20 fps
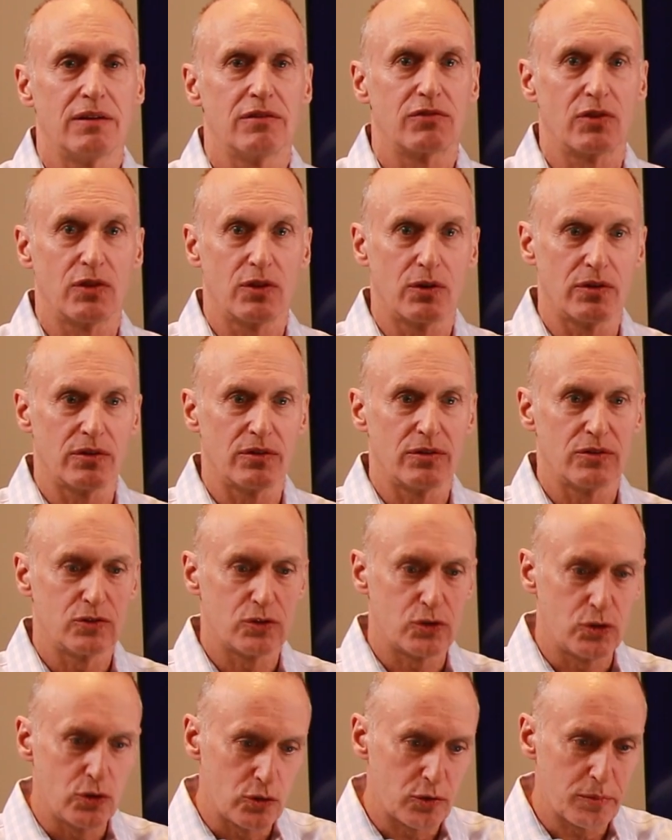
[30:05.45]
for the
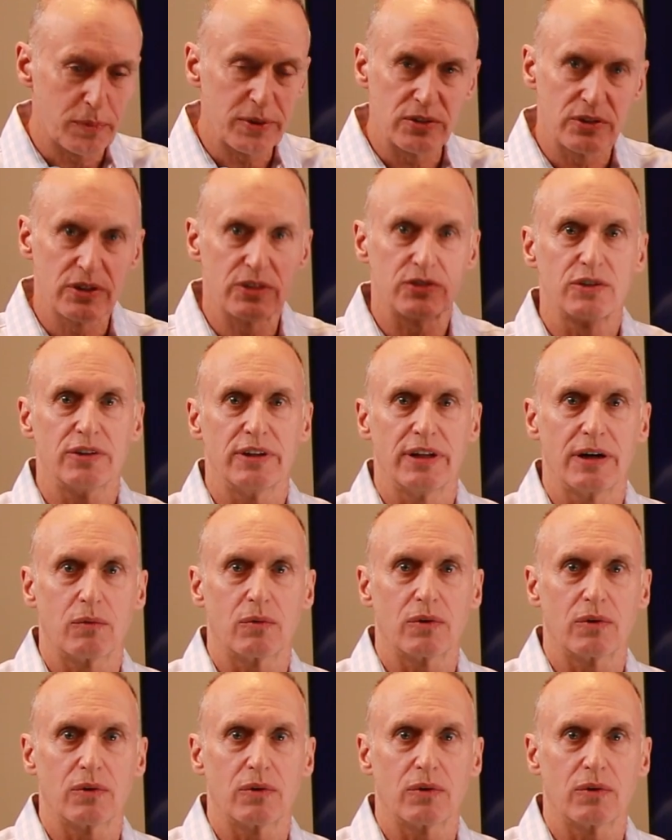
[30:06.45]
tooth position that